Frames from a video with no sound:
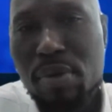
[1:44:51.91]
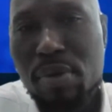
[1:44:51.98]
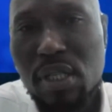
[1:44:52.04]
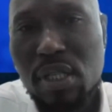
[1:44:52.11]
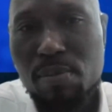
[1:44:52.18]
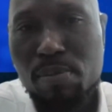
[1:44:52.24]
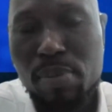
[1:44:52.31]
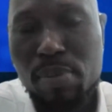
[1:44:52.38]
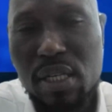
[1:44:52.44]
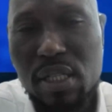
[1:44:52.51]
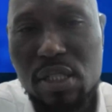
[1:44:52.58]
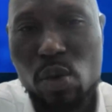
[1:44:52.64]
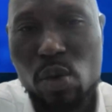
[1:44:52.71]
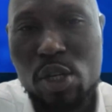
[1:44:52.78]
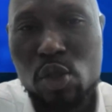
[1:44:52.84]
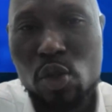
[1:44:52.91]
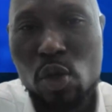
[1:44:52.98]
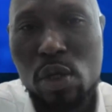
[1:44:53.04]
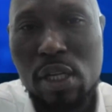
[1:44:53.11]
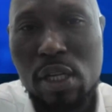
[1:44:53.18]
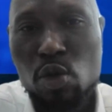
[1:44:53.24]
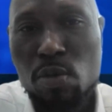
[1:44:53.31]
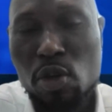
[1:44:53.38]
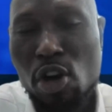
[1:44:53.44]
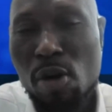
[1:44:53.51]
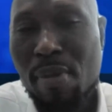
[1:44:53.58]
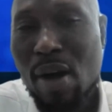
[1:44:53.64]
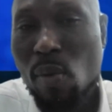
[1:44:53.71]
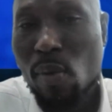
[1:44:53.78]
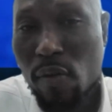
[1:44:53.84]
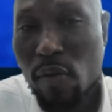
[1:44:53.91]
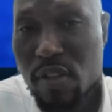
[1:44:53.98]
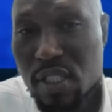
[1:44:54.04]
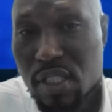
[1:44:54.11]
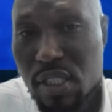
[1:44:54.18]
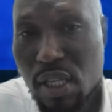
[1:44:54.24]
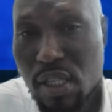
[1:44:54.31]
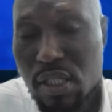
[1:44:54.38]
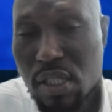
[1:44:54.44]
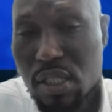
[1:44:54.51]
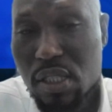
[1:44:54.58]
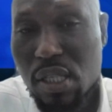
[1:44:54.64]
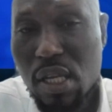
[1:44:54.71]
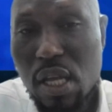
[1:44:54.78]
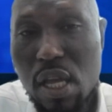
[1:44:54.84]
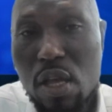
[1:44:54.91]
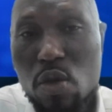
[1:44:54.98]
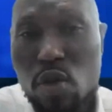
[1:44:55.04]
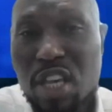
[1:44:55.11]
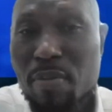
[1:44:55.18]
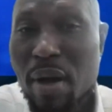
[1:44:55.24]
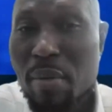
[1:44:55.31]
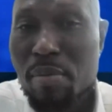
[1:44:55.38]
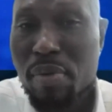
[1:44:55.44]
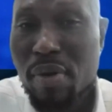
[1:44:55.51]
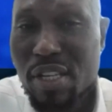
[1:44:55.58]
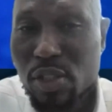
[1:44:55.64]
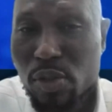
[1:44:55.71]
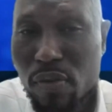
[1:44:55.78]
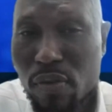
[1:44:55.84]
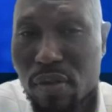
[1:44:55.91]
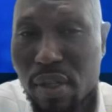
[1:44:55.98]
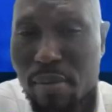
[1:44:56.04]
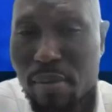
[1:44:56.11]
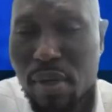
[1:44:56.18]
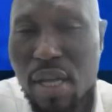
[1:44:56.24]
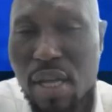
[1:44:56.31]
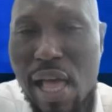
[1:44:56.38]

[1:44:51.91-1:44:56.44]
place to ensure that you become aware of these cases, you keep abreast of them,